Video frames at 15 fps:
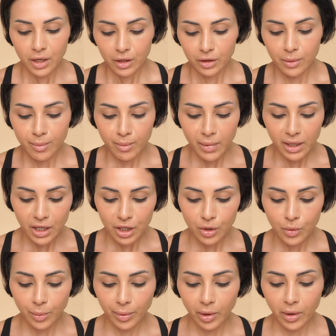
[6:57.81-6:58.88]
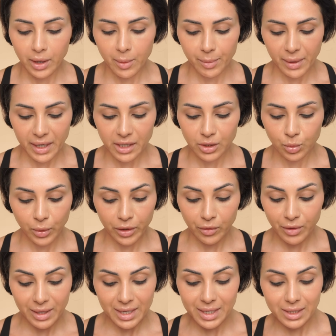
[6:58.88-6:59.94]
the minute you apply a base, whether
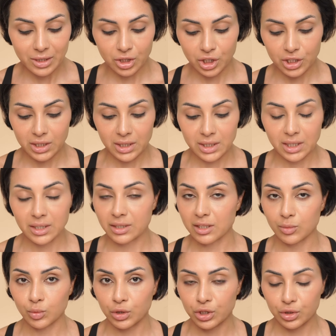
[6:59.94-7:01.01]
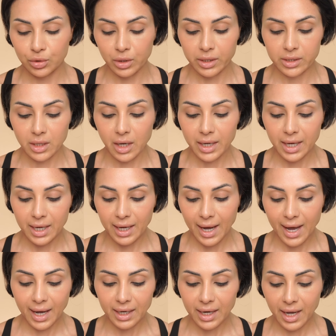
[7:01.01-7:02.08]
it is just a tinted moisturizer, it
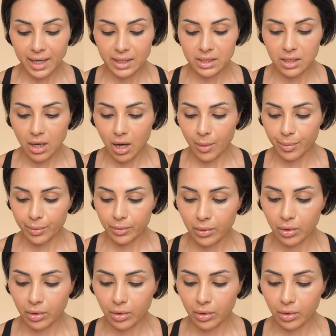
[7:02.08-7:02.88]
can end up,